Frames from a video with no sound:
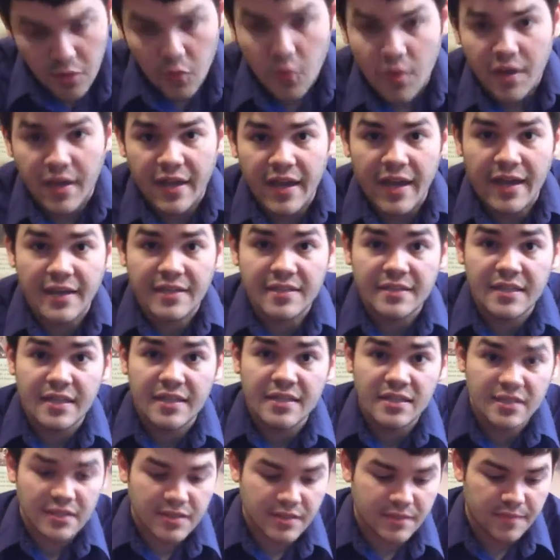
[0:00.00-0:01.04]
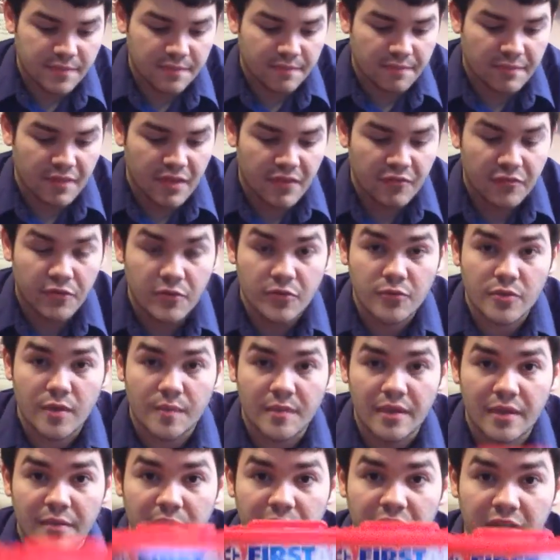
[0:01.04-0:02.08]
Quick access. First I'll
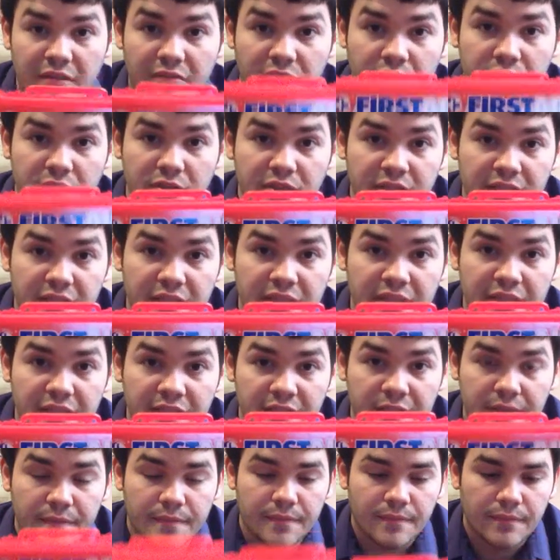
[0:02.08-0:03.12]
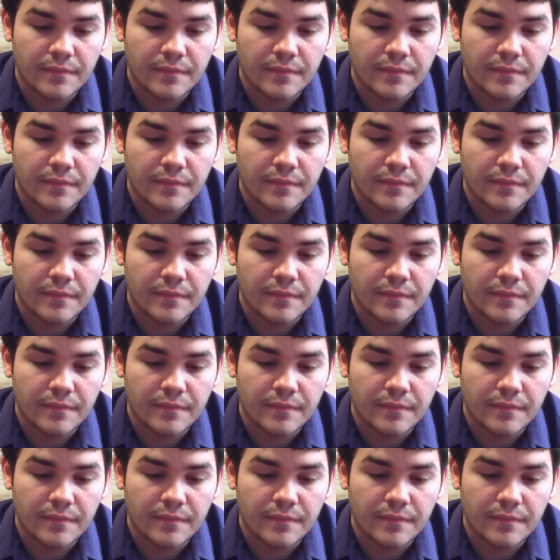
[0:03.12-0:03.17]
be able to get a first aid kit.